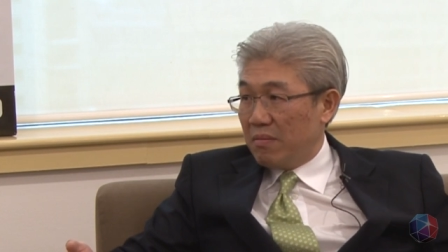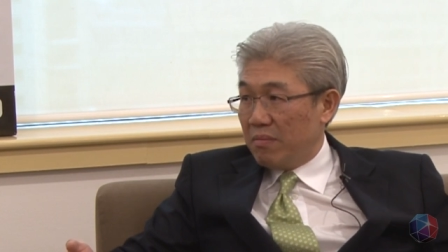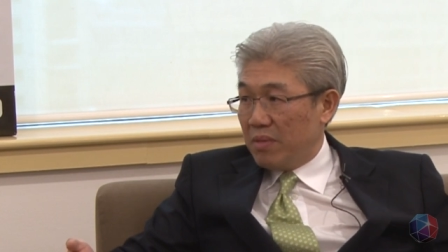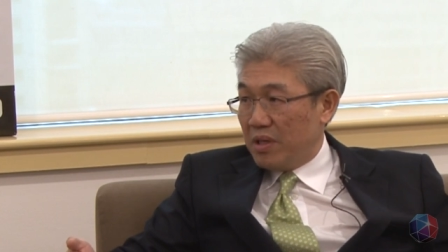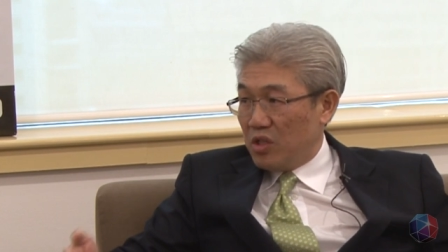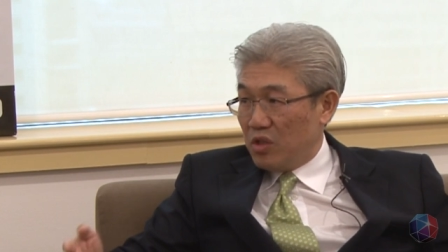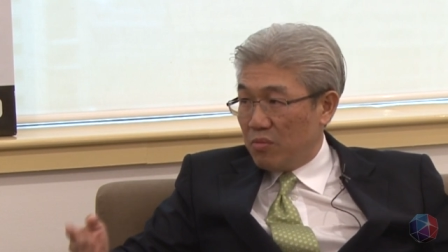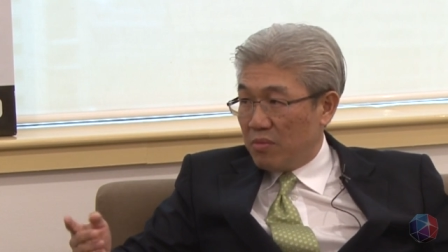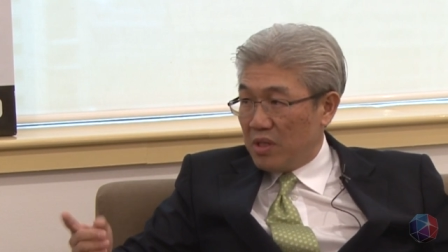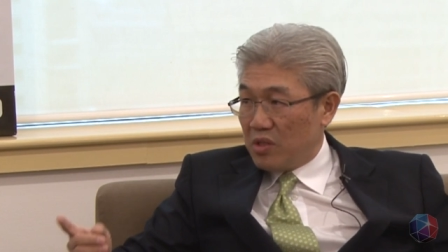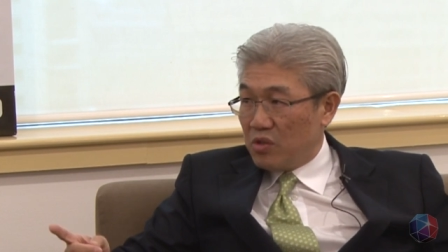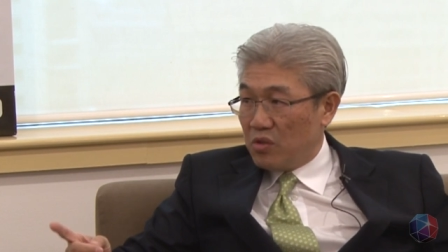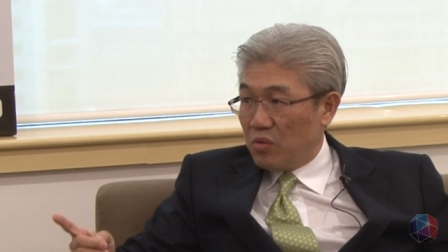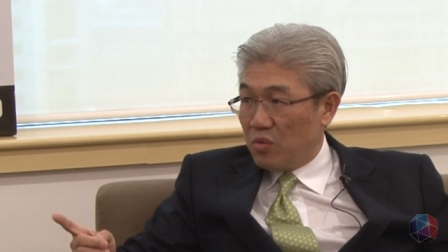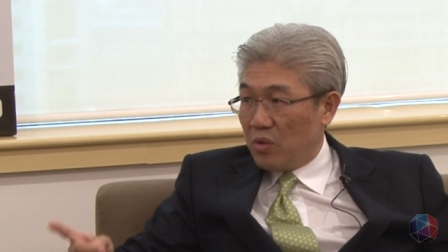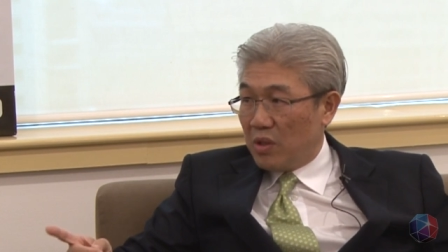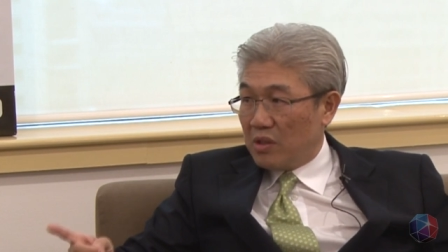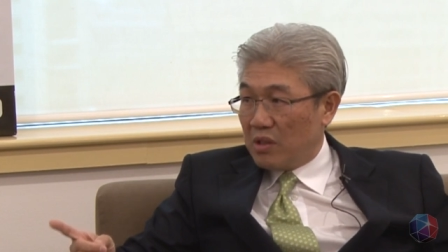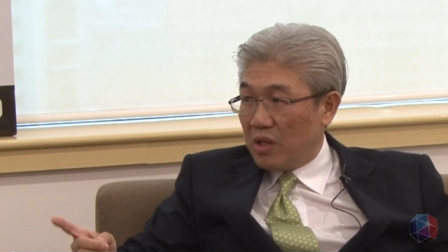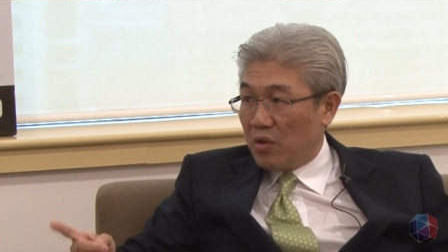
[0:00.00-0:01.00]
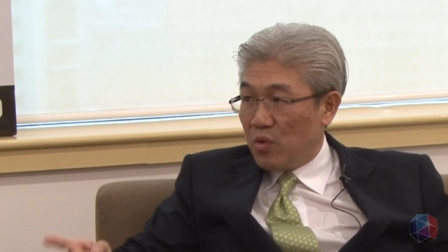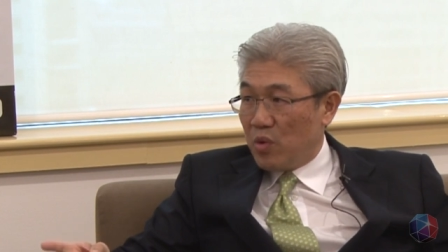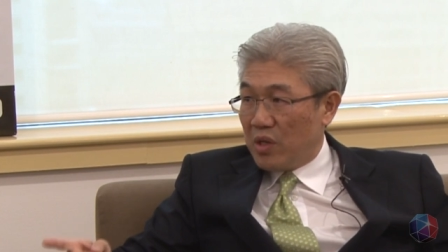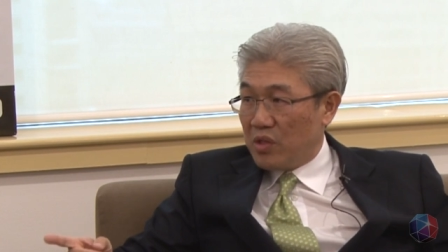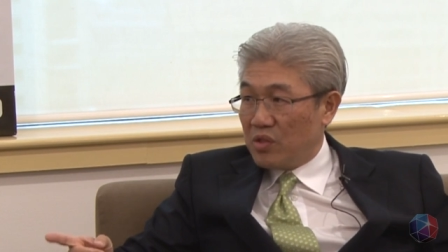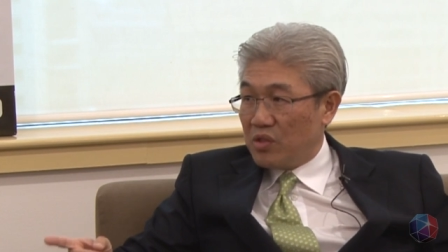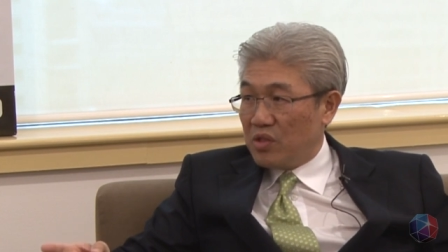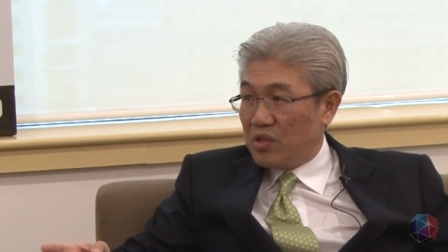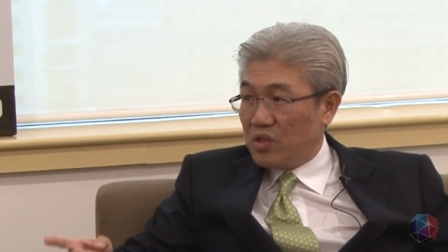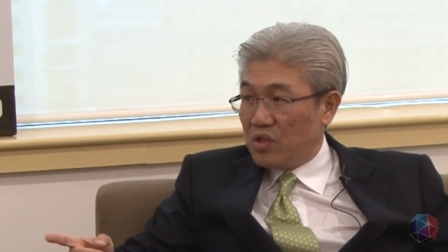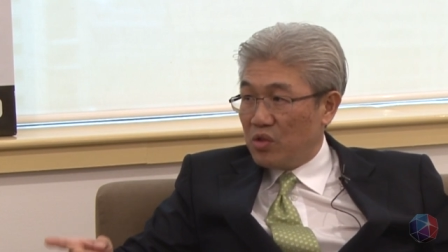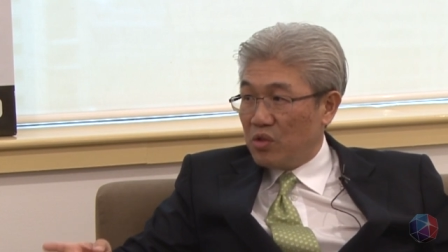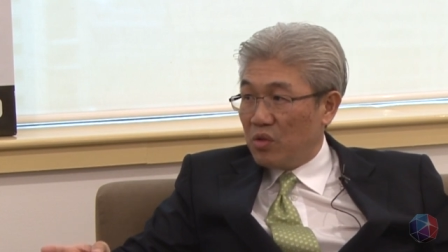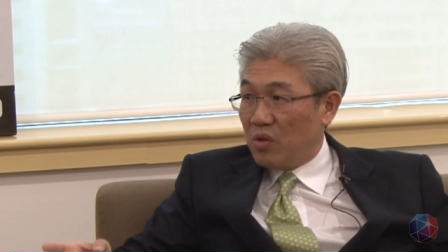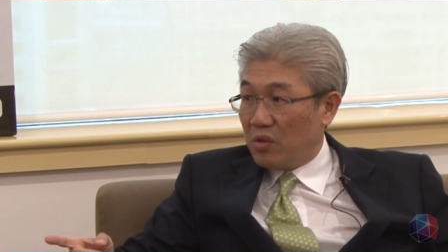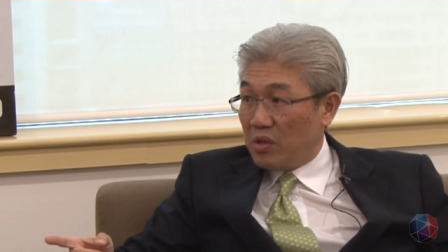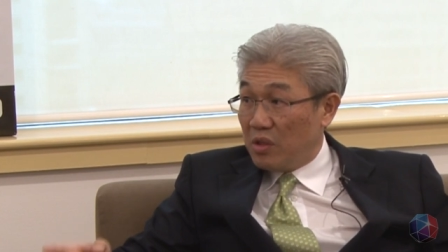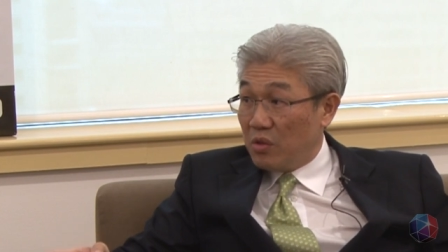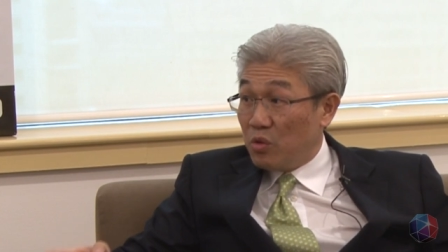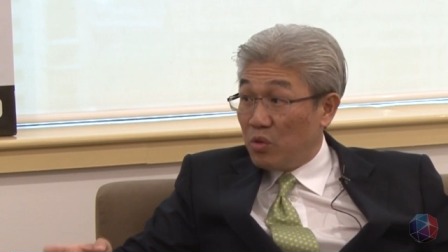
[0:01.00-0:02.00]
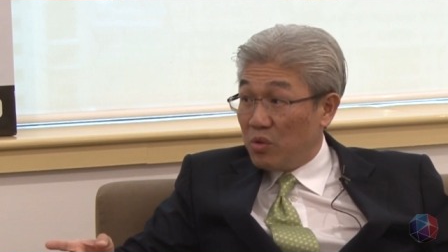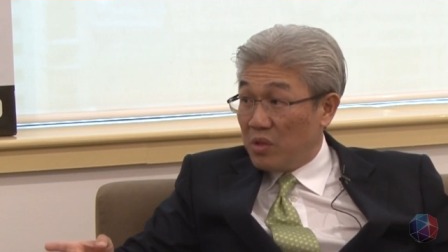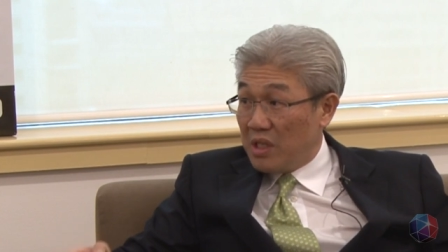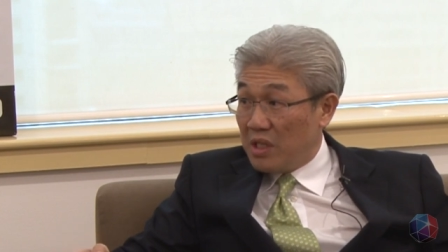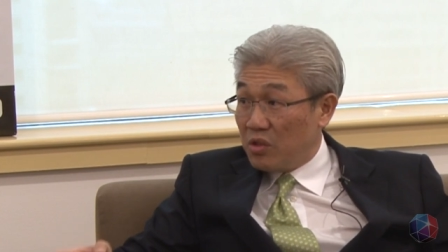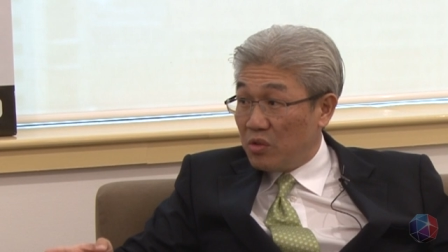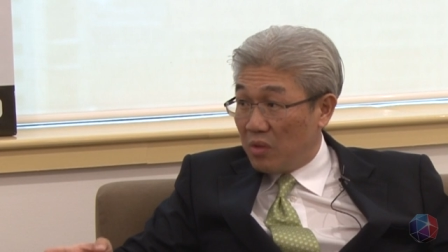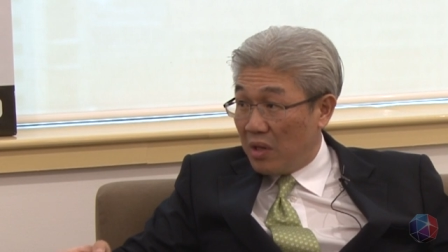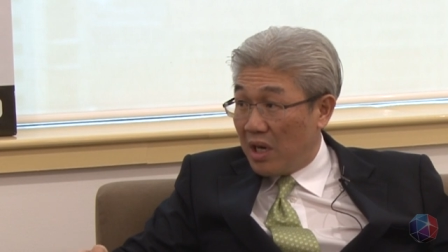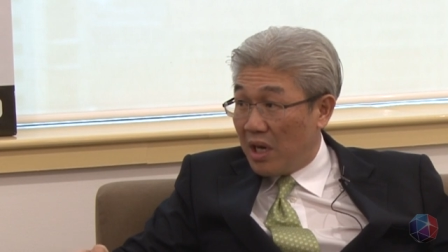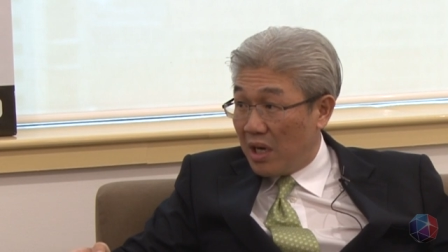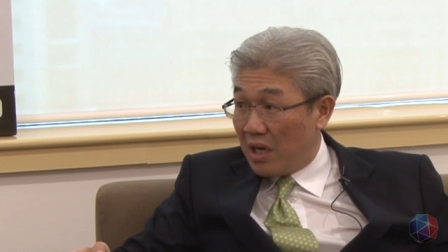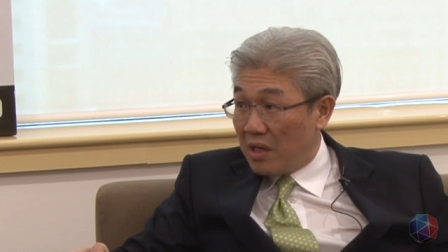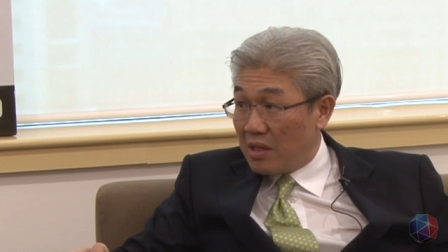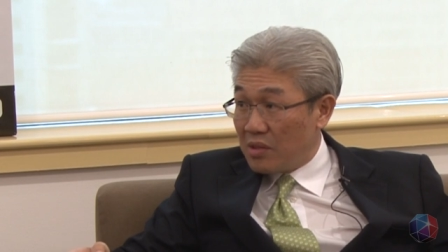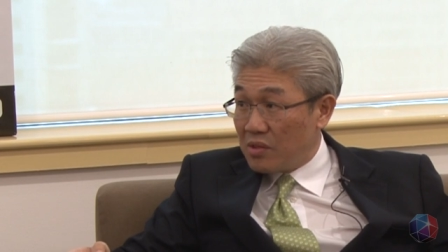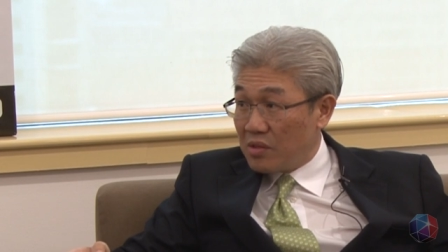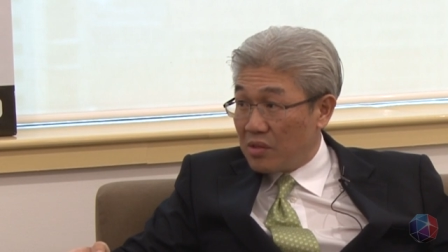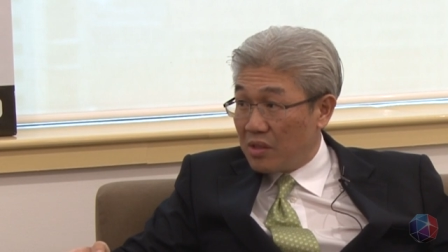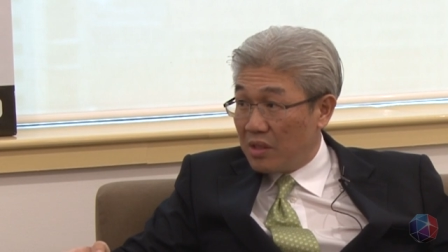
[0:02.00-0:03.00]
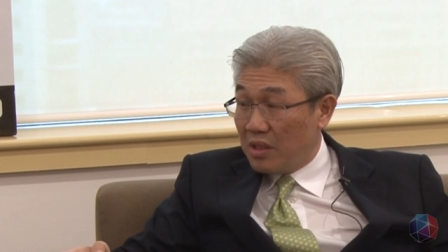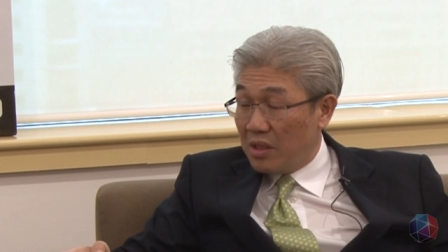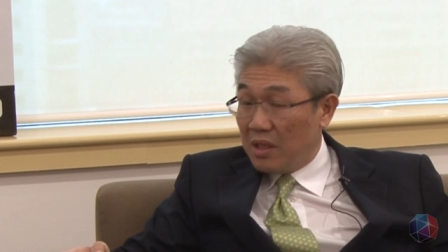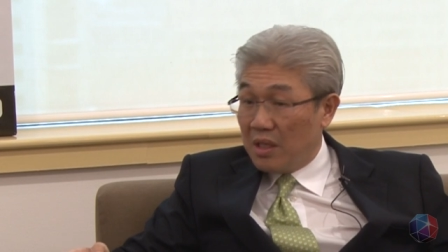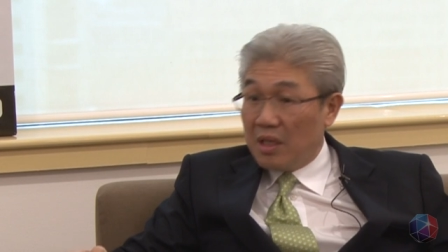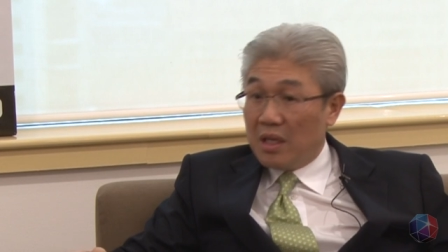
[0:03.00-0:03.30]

but you must know what questions you, you need to ask. Right.